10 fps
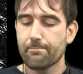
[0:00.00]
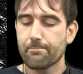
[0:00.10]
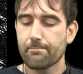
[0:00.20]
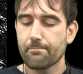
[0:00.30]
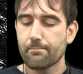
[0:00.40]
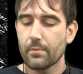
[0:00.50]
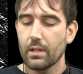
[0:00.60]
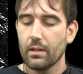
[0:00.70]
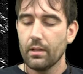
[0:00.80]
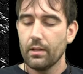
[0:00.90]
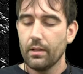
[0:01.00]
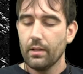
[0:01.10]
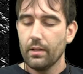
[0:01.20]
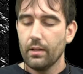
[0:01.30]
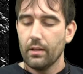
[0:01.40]

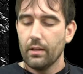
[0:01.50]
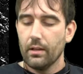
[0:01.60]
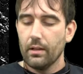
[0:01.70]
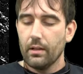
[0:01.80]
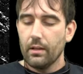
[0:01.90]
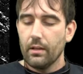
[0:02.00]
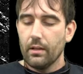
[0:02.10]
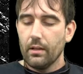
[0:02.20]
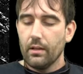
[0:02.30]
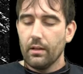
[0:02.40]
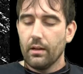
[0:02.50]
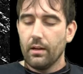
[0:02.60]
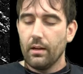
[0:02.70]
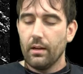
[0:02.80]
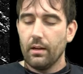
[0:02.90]

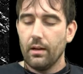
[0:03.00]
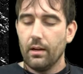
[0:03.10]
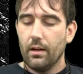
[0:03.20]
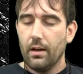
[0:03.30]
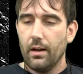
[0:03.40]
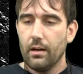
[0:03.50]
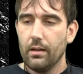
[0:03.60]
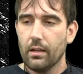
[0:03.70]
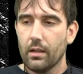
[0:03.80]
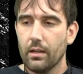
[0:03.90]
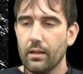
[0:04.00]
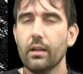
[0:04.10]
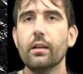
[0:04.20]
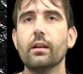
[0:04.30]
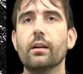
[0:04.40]
No one is speaking in this clip.